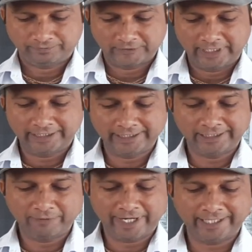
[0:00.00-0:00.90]
it is
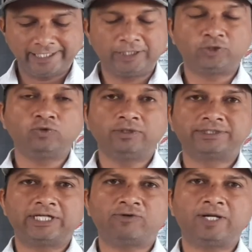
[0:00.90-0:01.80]
divided
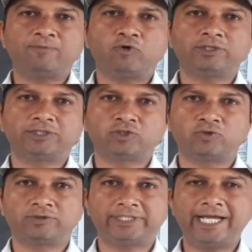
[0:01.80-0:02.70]
into several portions.
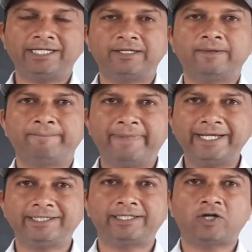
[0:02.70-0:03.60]
So that
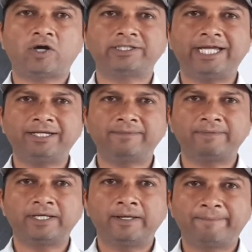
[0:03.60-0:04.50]
matter or
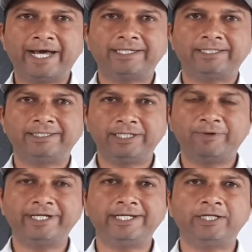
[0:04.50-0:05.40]
that part is
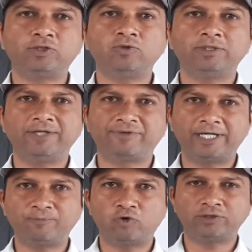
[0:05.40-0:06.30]
divided into
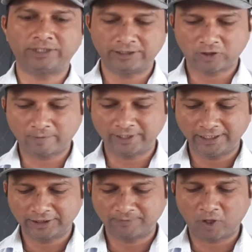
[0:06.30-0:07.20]
different portions of
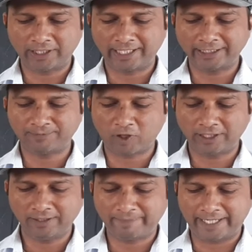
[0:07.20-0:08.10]
the smaller and
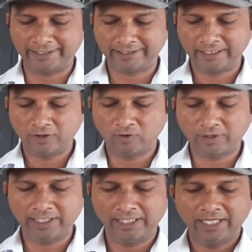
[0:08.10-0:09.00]
smaller parts.
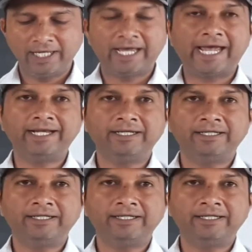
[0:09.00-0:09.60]
Okay, and